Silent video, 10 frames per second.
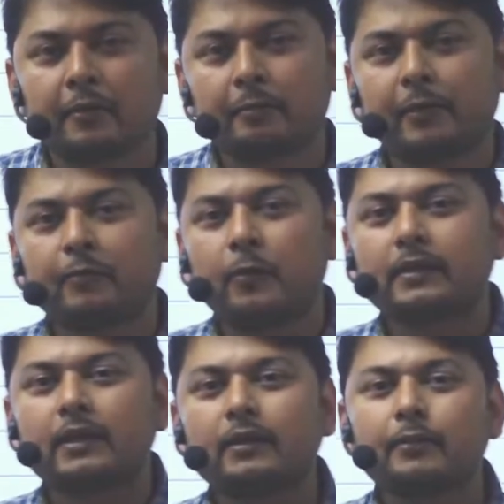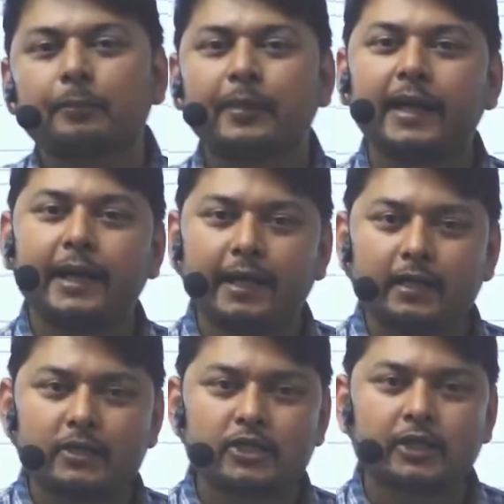before the
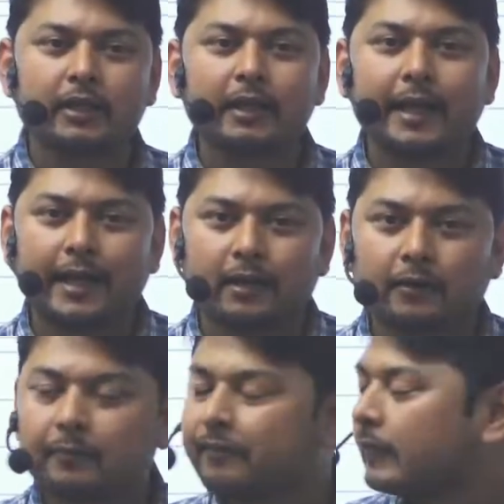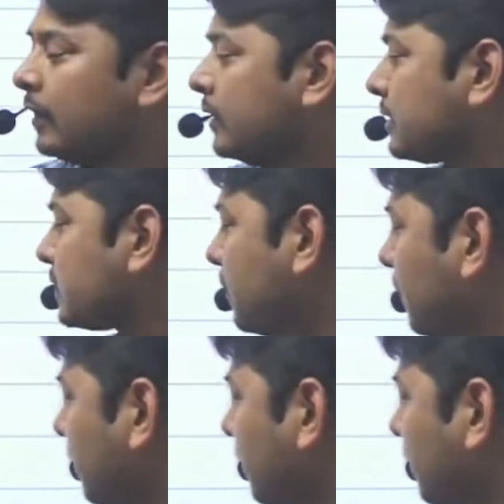pre-industrial era. So